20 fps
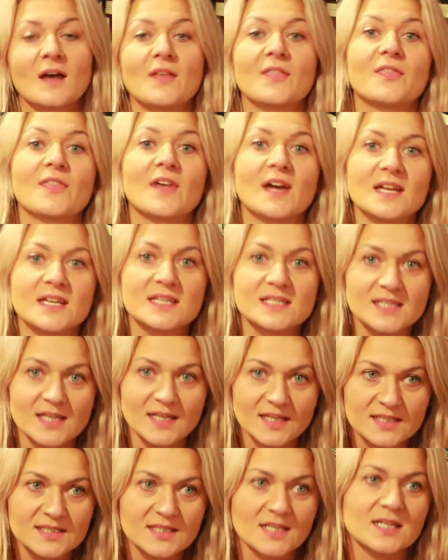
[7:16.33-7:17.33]
That is
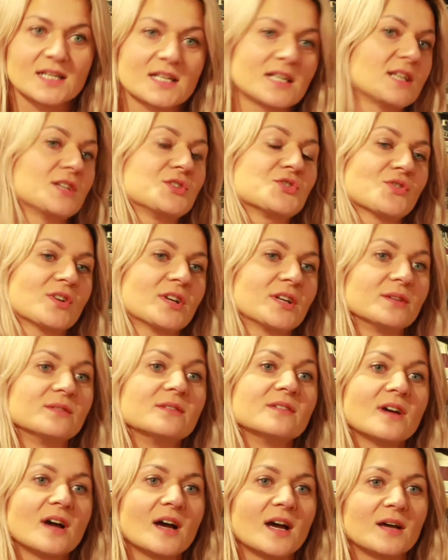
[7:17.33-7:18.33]
exactly true,
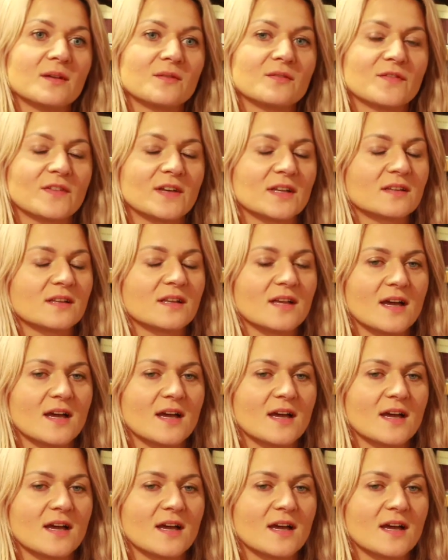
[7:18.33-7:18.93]
uh, Phil.